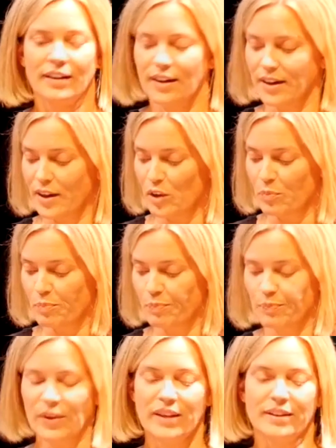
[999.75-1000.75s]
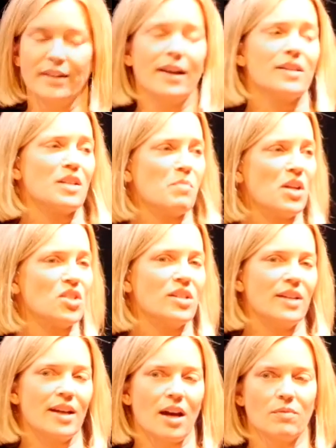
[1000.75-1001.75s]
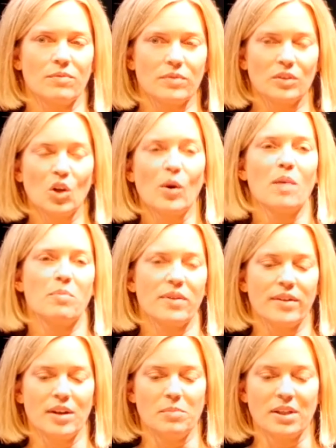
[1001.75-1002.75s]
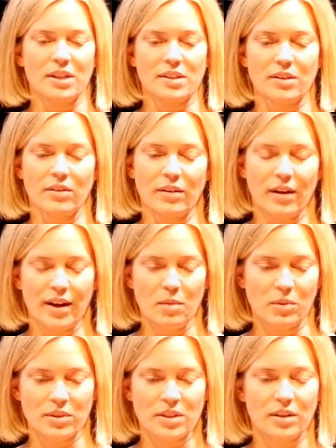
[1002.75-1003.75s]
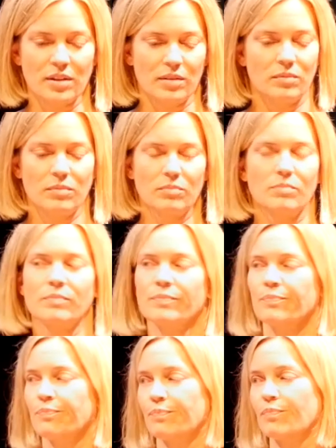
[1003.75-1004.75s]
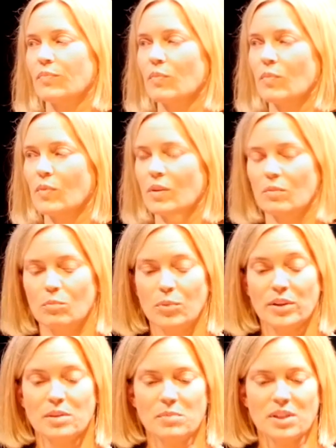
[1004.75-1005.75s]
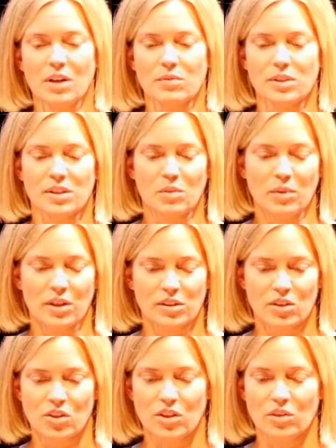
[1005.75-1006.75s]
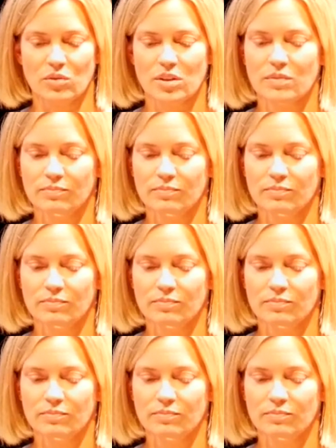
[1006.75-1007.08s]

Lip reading: And then, as I mentioned, they have low empathy because they're not able to put themselves in someone else's shoes.